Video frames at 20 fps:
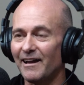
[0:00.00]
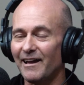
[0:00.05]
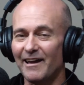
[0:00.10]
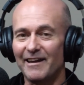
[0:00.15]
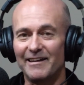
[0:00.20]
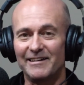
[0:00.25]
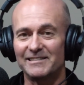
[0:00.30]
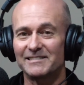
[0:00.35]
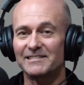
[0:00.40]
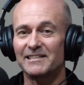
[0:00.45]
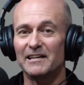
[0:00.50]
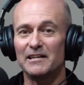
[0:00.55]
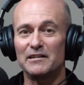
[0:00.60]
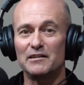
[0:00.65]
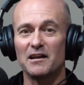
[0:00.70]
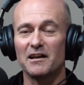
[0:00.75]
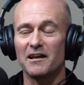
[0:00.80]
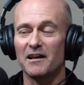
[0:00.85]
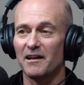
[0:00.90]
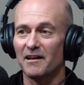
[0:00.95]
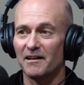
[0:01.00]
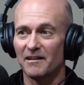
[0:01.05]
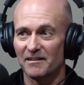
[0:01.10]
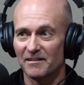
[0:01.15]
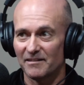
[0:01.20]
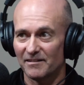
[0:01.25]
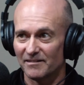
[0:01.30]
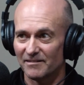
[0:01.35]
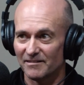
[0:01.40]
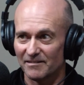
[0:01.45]
He said,
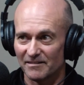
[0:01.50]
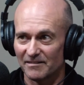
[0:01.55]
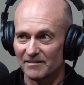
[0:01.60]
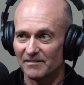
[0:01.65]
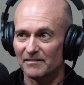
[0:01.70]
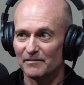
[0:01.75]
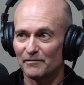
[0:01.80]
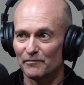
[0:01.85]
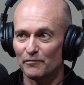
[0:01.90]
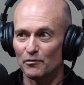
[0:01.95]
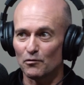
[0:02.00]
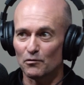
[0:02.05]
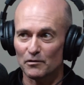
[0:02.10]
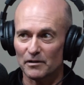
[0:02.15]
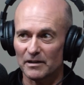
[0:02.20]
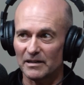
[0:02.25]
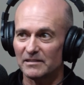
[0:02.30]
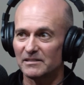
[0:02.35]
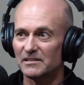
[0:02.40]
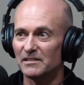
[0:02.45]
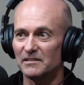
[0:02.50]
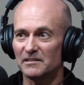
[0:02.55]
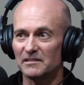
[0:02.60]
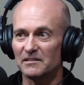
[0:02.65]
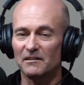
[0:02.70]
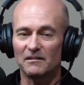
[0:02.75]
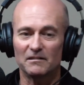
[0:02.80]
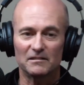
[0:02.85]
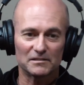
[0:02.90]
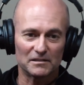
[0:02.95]
full credit to you
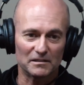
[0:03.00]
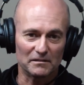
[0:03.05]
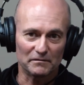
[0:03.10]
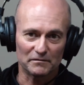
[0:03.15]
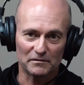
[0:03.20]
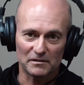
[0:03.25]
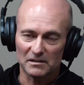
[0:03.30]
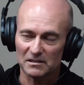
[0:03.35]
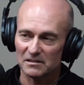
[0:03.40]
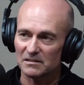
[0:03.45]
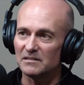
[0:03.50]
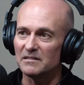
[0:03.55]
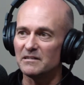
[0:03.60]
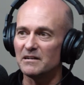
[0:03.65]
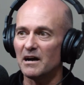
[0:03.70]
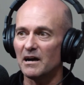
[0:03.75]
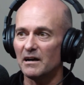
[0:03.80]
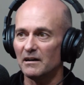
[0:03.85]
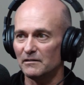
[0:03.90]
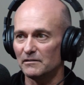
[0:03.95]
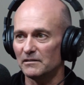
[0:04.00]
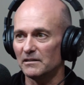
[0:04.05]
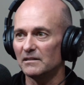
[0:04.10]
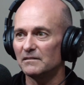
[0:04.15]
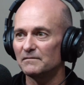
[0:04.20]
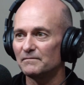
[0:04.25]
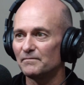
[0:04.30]
guys. You've just nailed it.